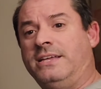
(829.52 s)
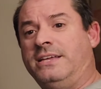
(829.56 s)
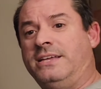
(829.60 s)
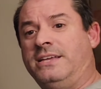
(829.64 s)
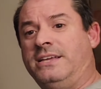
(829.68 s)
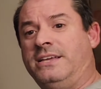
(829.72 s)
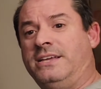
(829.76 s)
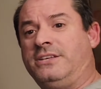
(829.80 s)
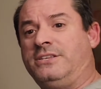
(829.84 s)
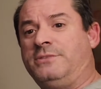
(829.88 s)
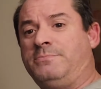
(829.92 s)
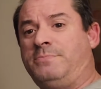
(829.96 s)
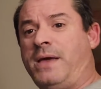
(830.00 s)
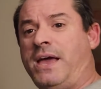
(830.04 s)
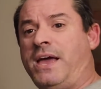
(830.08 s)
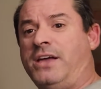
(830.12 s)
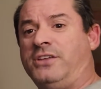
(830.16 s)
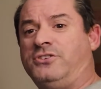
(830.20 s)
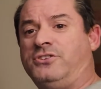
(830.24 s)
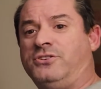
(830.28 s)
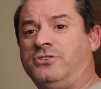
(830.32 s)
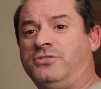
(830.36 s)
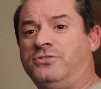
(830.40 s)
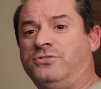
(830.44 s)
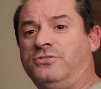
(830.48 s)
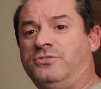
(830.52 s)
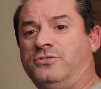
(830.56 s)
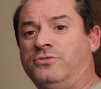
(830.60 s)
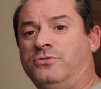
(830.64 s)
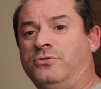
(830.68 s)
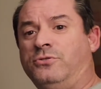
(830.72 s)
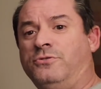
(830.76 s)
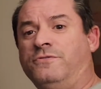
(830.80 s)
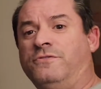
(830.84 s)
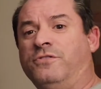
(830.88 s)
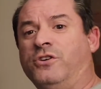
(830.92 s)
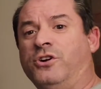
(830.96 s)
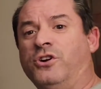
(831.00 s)
expansions or
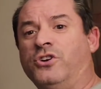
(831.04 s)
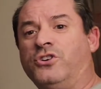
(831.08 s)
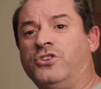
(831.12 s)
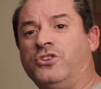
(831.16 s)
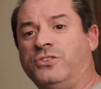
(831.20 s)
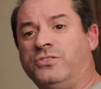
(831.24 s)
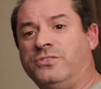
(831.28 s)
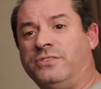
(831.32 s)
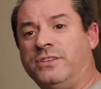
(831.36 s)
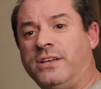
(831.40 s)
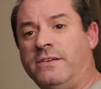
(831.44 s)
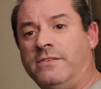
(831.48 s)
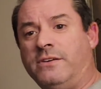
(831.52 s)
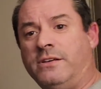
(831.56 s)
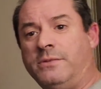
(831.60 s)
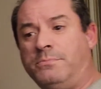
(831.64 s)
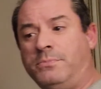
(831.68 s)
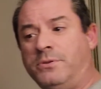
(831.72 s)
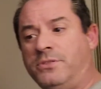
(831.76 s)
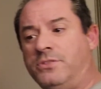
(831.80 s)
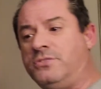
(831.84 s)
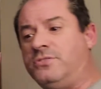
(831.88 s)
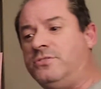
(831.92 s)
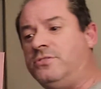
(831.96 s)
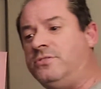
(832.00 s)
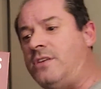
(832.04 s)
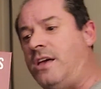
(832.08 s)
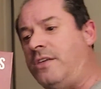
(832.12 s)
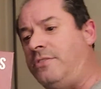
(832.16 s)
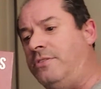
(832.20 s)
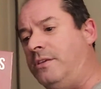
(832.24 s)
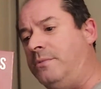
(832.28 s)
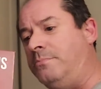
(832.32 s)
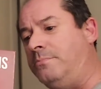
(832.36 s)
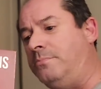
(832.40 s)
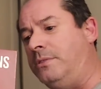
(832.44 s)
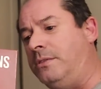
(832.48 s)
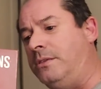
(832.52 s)
new versions of it. But this is, I
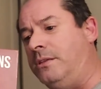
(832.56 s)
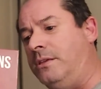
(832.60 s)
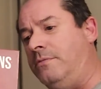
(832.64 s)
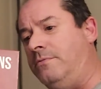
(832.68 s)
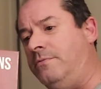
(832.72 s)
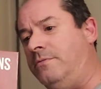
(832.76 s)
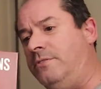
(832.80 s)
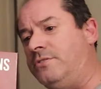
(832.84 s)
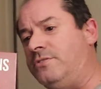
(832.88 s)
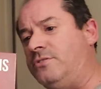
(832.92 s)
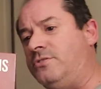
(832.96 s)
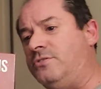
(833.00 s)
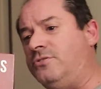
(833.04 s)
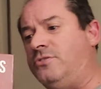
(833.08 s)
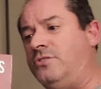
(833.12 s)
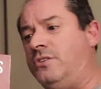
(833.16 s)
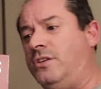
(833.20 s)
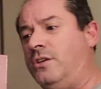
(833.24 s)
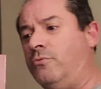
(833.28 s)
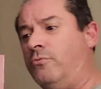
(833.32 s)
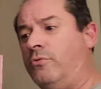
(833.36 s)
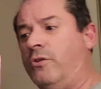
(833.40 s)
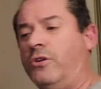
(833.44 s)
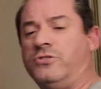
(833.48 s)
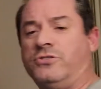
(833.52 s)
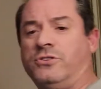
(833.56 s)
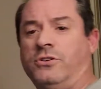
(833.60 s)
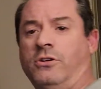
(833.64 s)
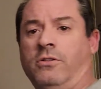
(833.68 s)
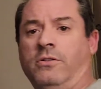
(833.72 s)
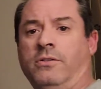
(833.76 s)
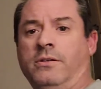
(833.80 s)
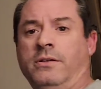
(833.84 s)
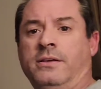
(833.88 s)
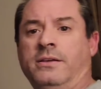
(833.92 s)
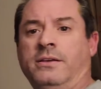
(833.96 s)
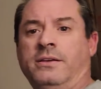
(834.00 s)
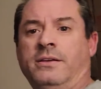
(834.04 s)
believe this is the original
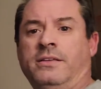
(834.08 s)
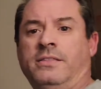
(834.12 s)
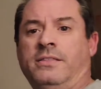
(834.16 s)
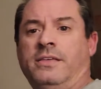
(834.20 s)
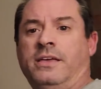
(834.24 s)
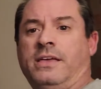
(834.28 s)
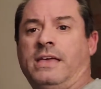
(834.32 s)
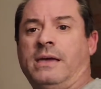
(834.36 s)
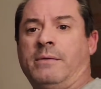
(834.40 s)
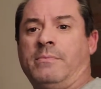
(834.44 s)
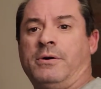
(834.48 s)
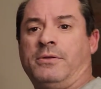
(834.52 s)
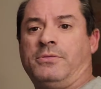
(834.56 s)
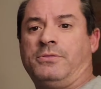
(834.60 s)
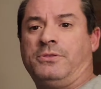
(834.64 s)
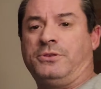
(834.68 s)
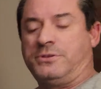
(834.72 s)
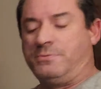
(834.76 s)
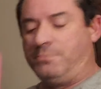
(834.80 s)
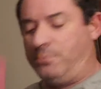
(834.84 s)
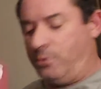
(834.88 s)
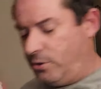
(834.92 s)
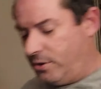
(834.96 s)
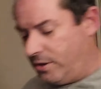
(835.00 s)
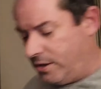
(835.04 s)
that came out, the Exploding